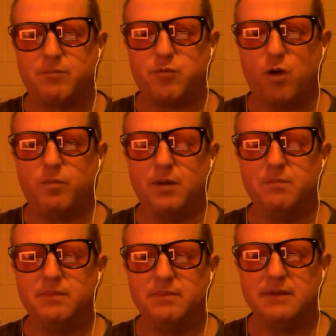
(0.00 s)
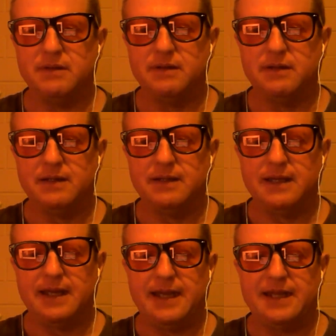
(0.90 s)
a problem
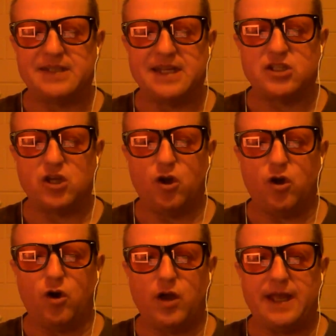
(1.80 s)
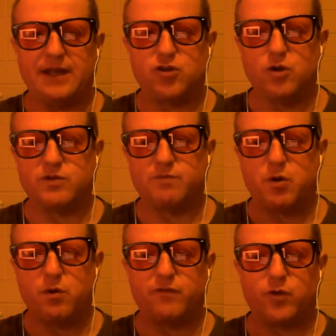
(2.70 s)
in a sense in terms of
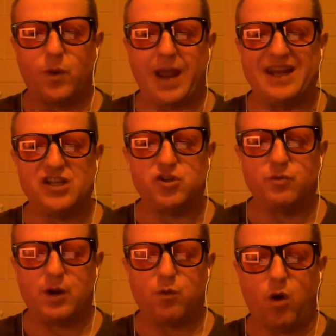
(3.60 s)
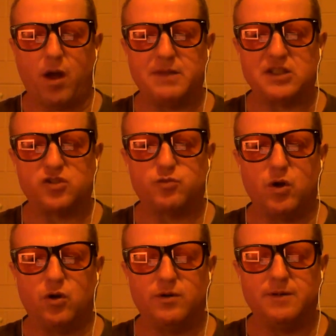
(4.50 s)
peripheral energy requirements as
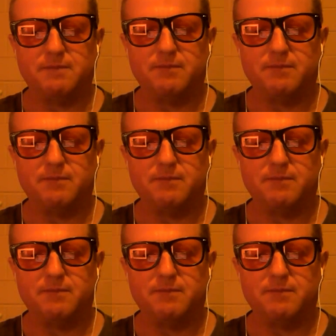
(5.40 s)
well